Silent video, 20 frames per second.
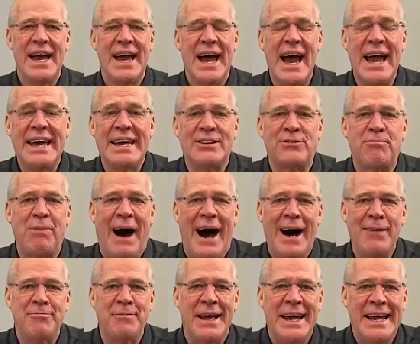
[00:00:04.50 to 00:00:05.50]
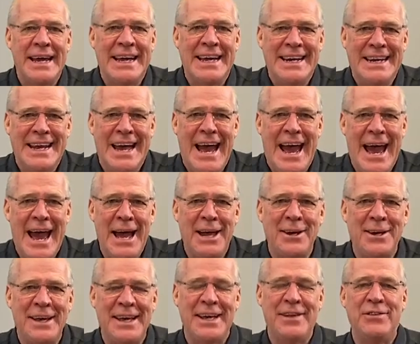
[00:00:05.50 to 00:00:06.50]
Hey, it's Bob Nagan,
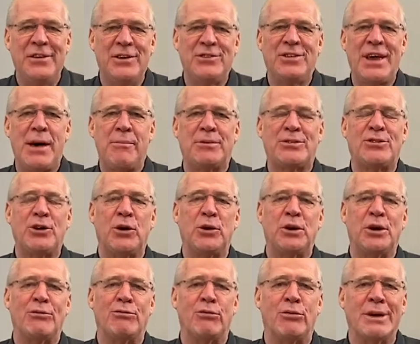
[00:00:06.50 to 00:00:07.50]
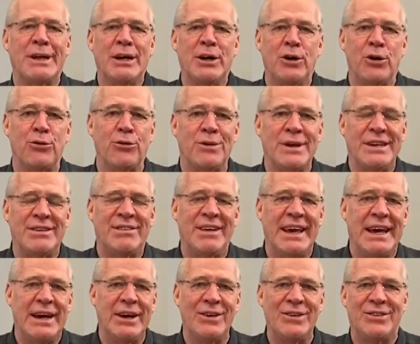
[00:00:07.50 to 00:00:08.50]
and in this episode of Real
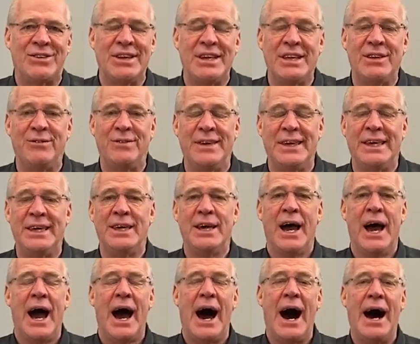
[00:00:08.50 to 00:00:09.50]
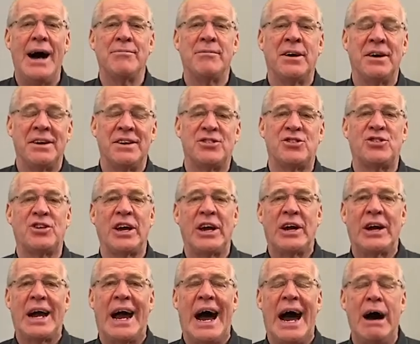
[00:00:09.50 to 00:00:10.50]
Retail T V, I'm going to
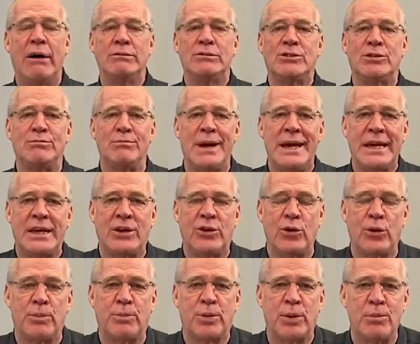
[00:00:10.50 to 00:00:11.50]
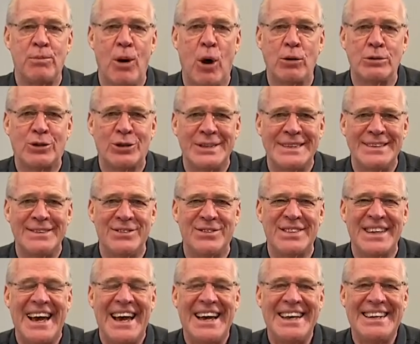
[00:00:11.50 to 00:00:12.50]
share how to make your
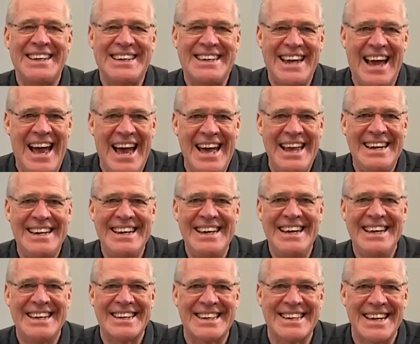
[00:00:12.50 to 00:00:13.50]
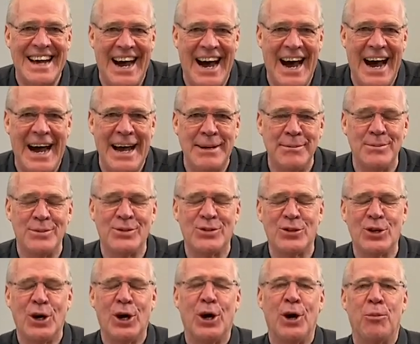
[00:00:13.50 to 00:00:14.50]
promotions ten
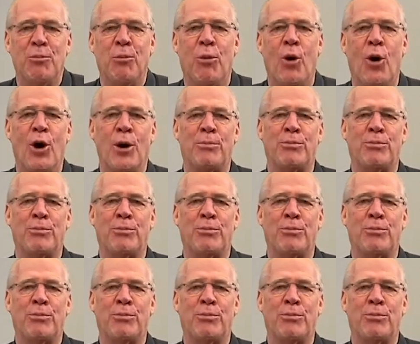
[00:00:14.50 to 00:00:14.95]
times more